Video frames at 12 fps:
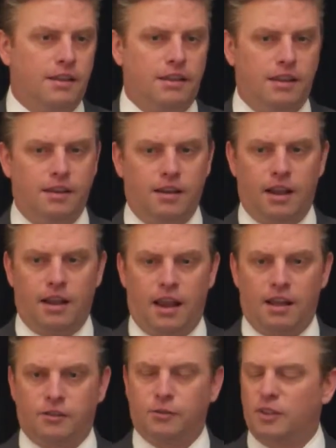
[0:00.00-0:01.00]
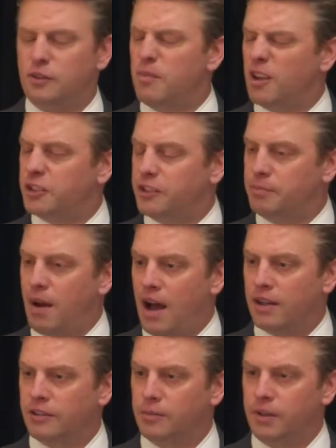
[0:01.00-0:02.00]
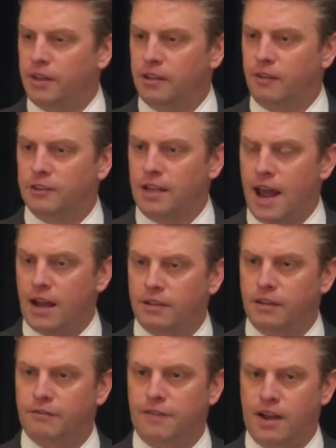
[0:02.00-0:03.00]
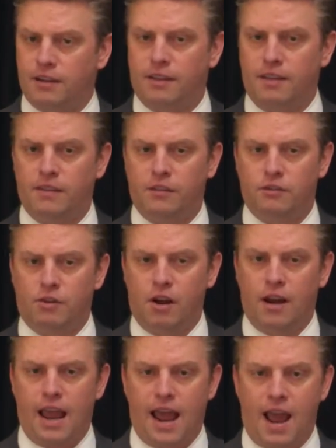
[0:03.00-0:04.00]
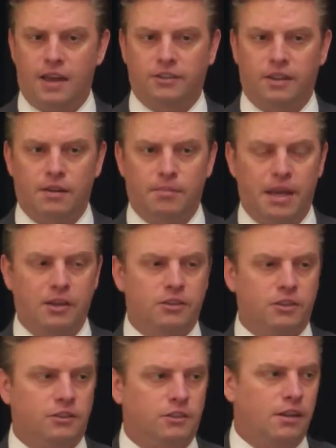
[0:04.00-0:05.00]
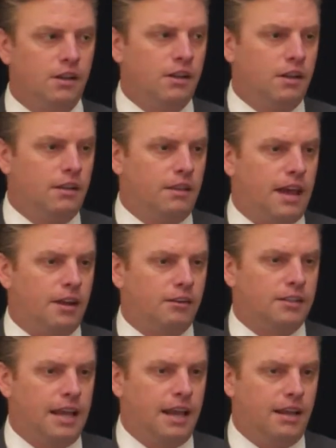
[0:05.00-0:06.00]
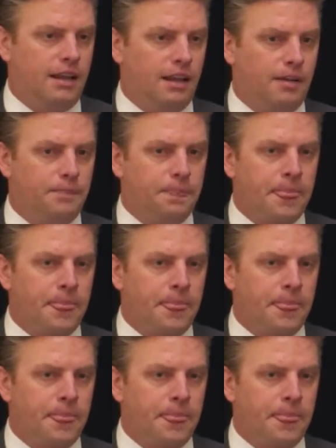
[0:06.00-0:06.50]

as much as possible the exact effect that the drug has on the patients that are taking it.